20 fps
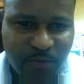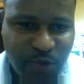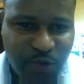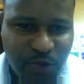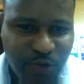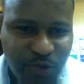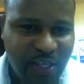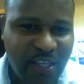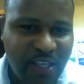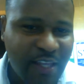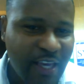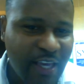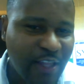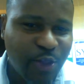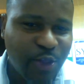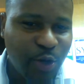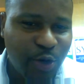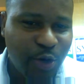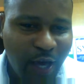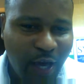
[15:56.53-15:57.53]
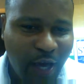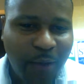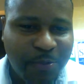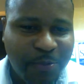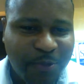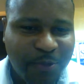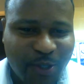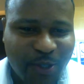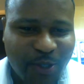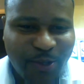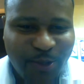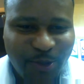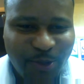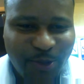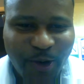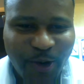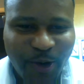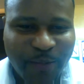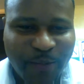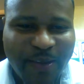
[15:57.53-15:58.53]
You need that third option.
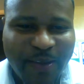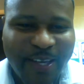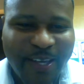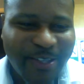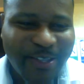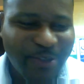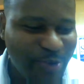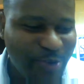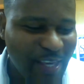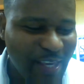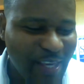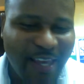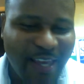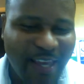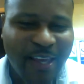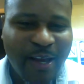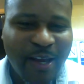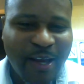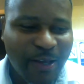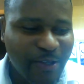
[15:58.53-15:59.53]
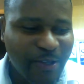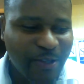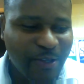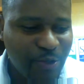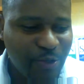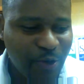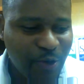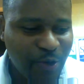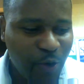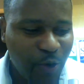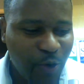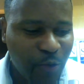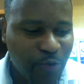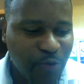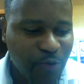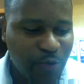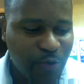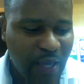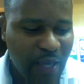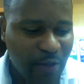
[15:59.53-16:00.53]
You know what I mean? You can't, you
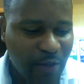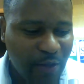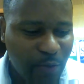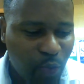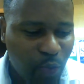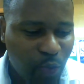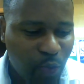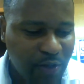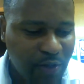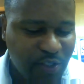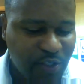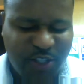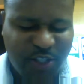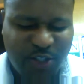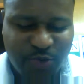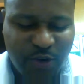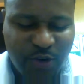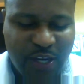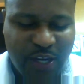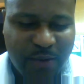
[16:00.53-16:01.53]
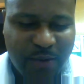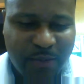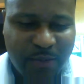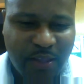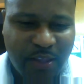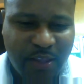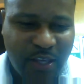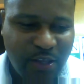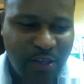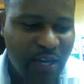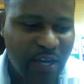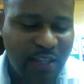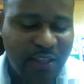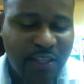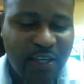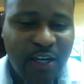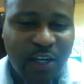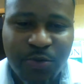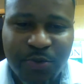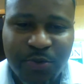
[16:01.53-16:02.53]
know, you got one extreme and then you got the